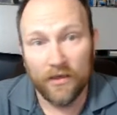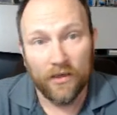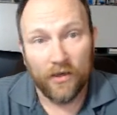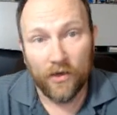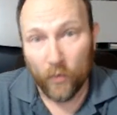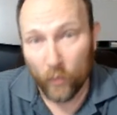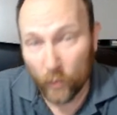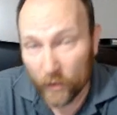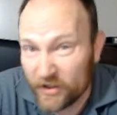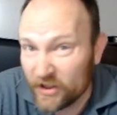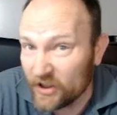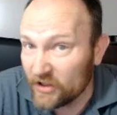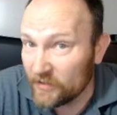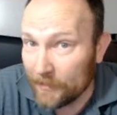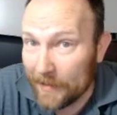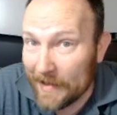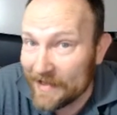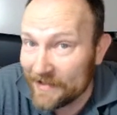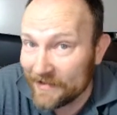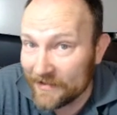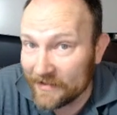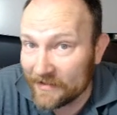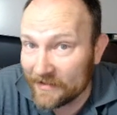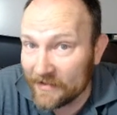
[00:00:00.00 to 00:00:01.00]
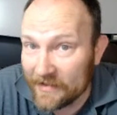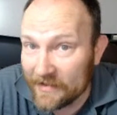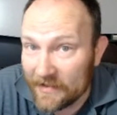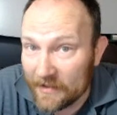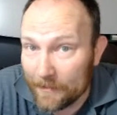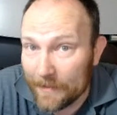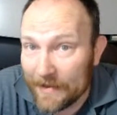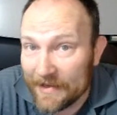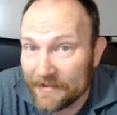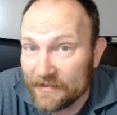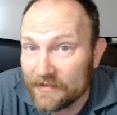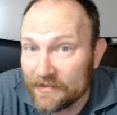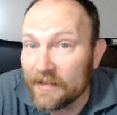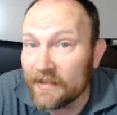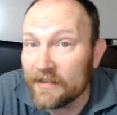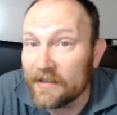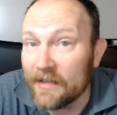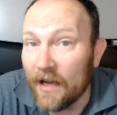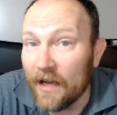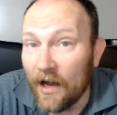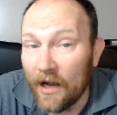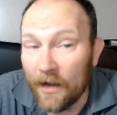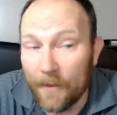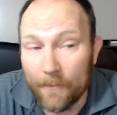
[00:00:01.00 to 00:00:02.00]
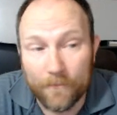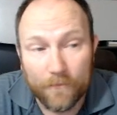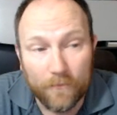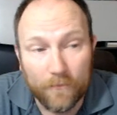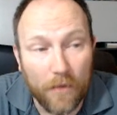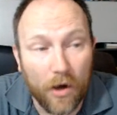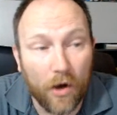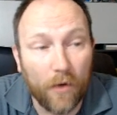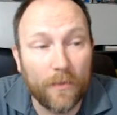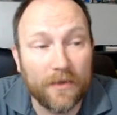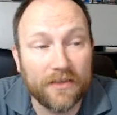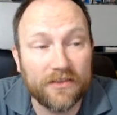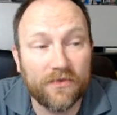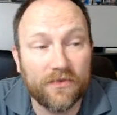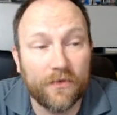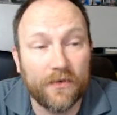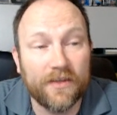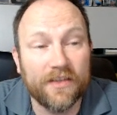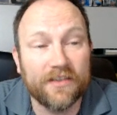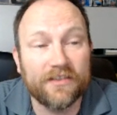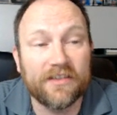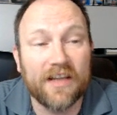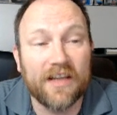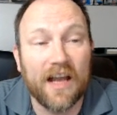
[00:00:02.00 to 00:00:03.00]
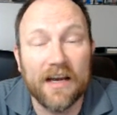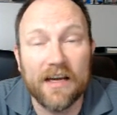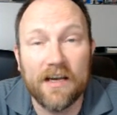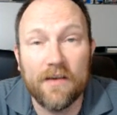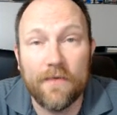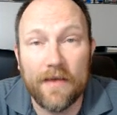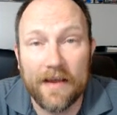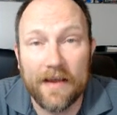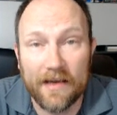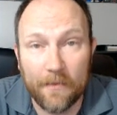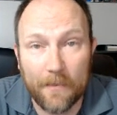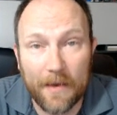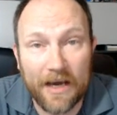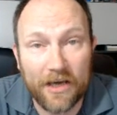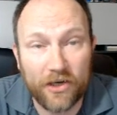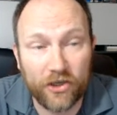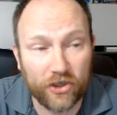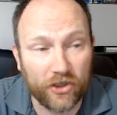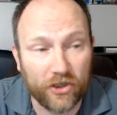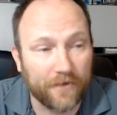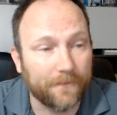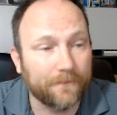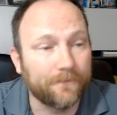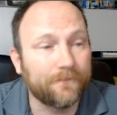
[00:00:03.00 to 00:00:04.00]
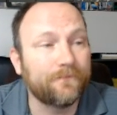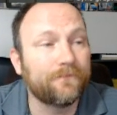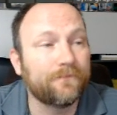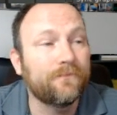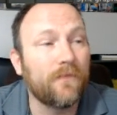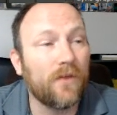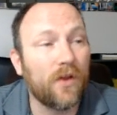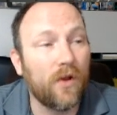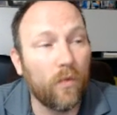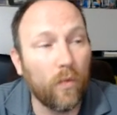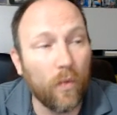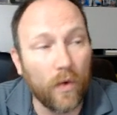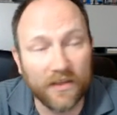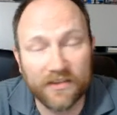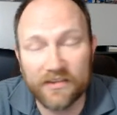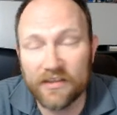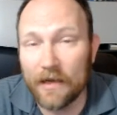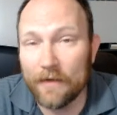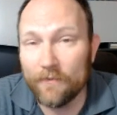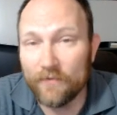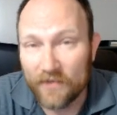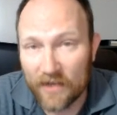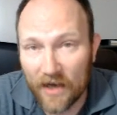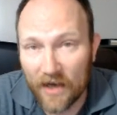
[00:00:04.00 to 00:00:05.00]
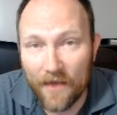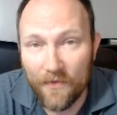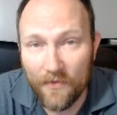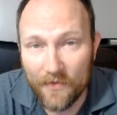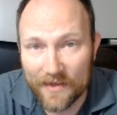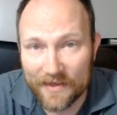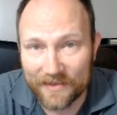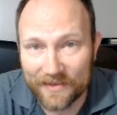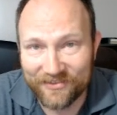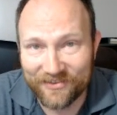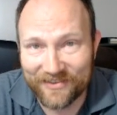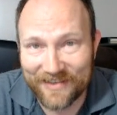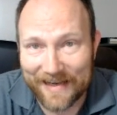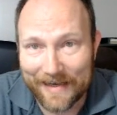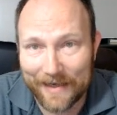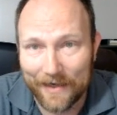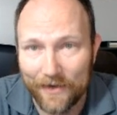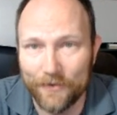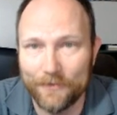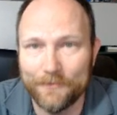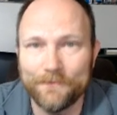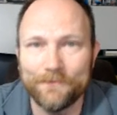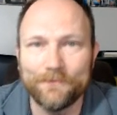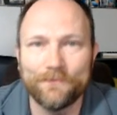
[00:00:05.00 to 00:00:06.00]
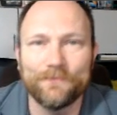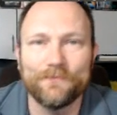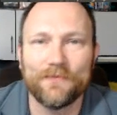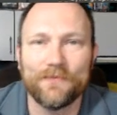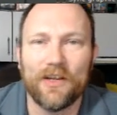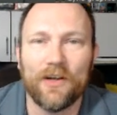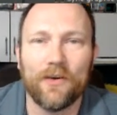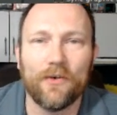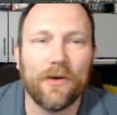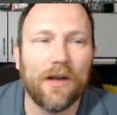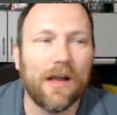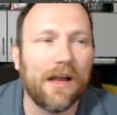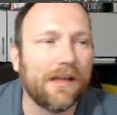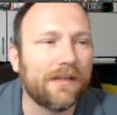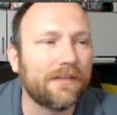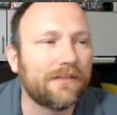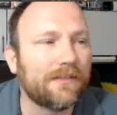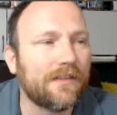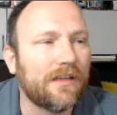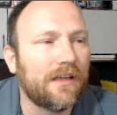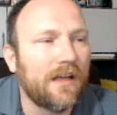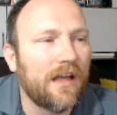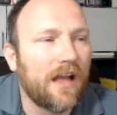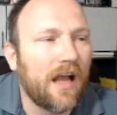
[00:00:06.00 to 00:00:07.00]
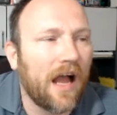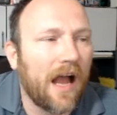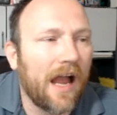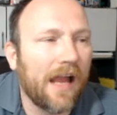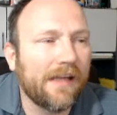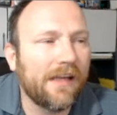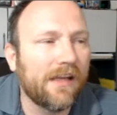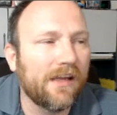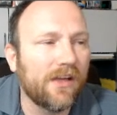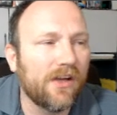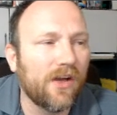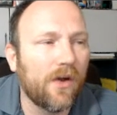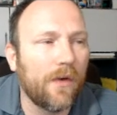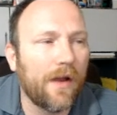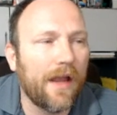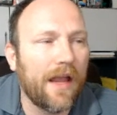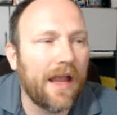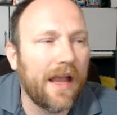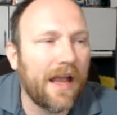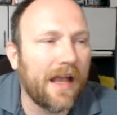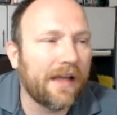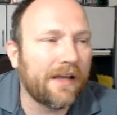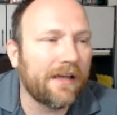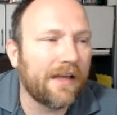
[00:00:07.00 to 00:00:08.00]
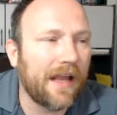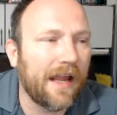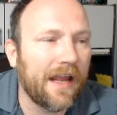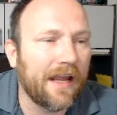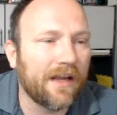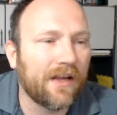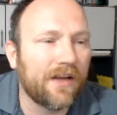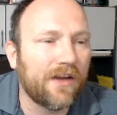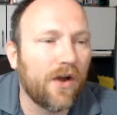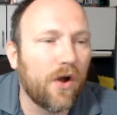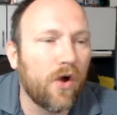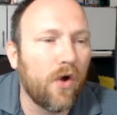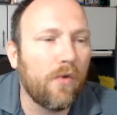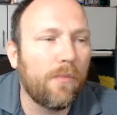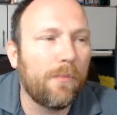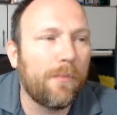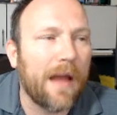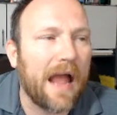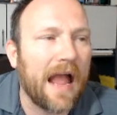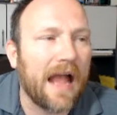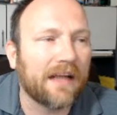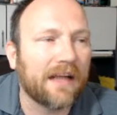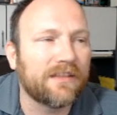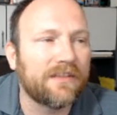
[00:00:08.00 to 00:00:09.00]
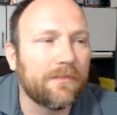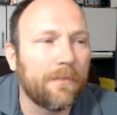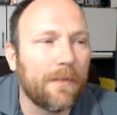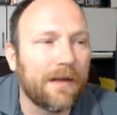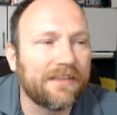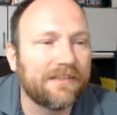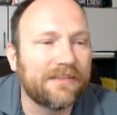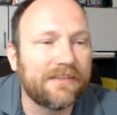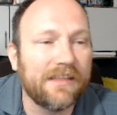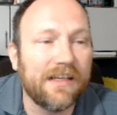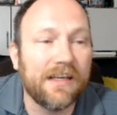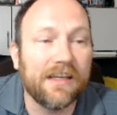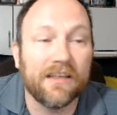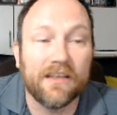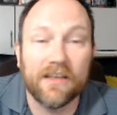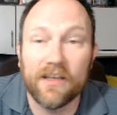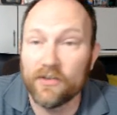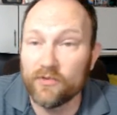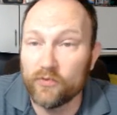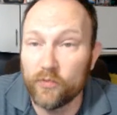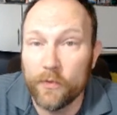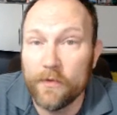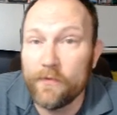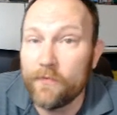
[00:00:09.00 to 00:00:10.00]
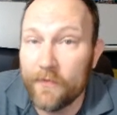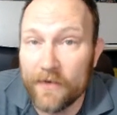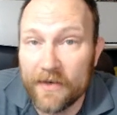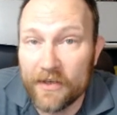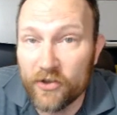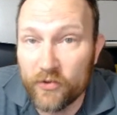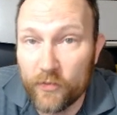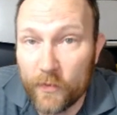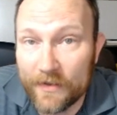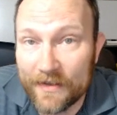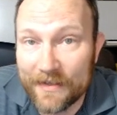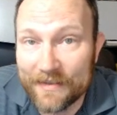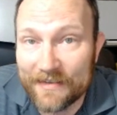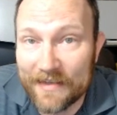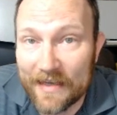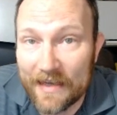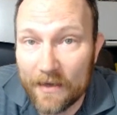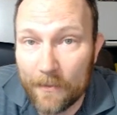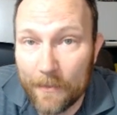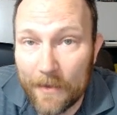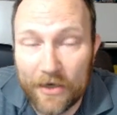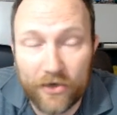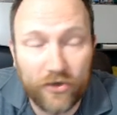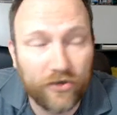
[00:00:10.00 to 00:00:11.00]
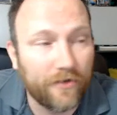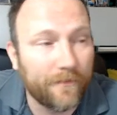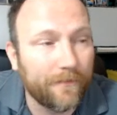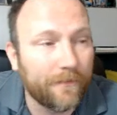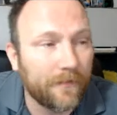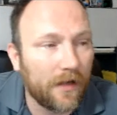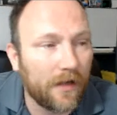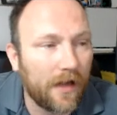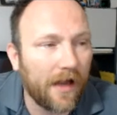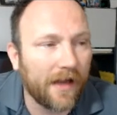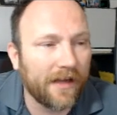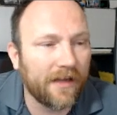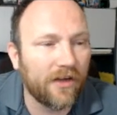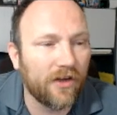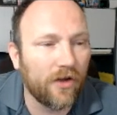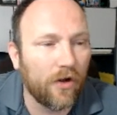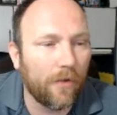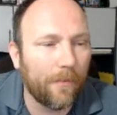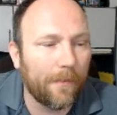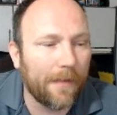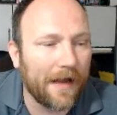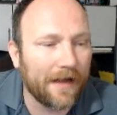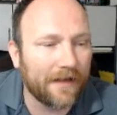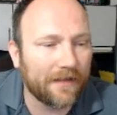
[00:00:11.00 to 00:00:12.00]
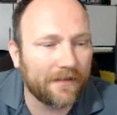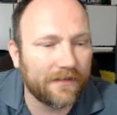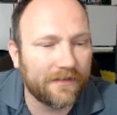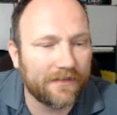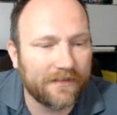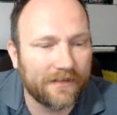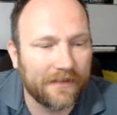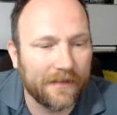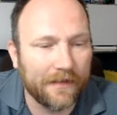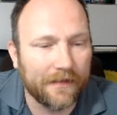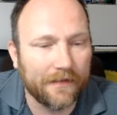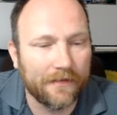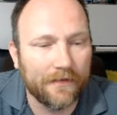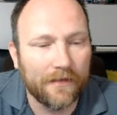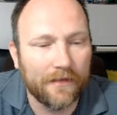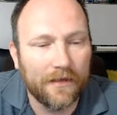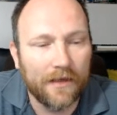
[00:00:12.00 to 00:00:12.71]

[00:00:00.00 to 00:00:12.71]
Which is basically the basic um, moments for this kind of animation. Once I've done this now, all right, I can go ahead and go back to my scene because we finished with this animation. I can go back to the scene.